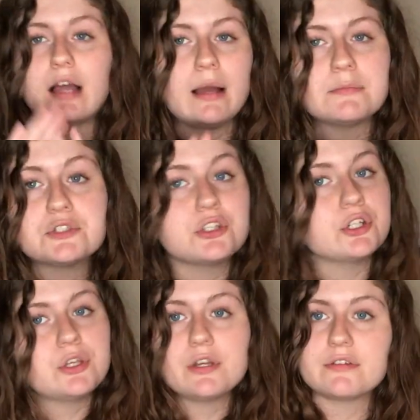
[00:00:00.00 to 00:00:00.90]
I'm sure
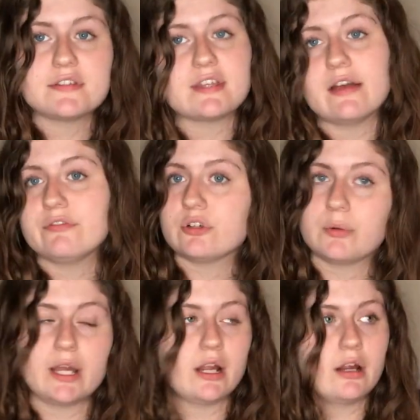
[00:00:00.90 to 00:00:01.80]
you hear this
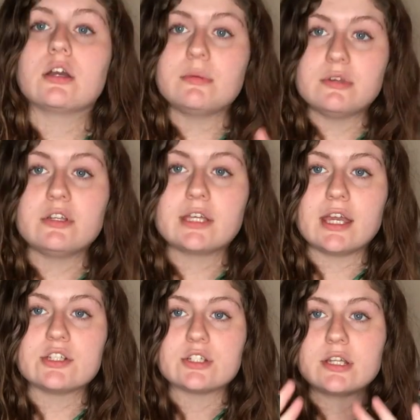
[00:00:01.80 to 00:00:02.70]
everywhere,
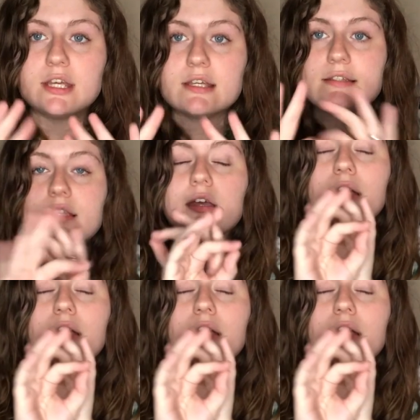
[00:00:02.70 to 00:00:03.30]
communication is